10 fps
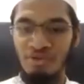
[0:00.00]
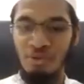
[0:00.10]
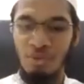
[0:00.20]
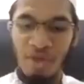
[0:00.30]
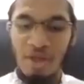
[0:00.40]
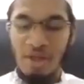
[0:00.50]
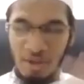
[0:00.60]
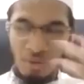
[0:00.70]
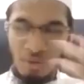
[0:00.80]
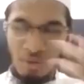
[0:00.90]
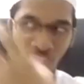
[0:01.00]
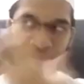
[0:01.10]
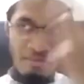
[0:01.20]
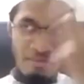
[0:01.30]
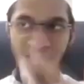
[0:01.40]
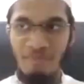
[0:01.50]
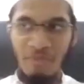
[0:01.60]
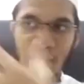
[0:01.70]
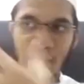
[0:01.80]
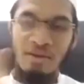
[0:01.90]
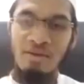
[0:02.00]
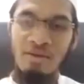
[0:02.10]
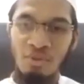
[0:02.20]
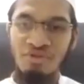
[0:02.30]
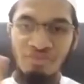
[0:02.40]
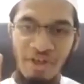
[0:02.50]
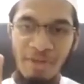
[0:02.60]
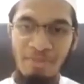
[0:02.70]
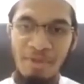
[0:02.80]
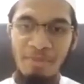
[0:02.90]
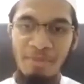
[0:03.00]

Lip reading: So you know, you remember those great people,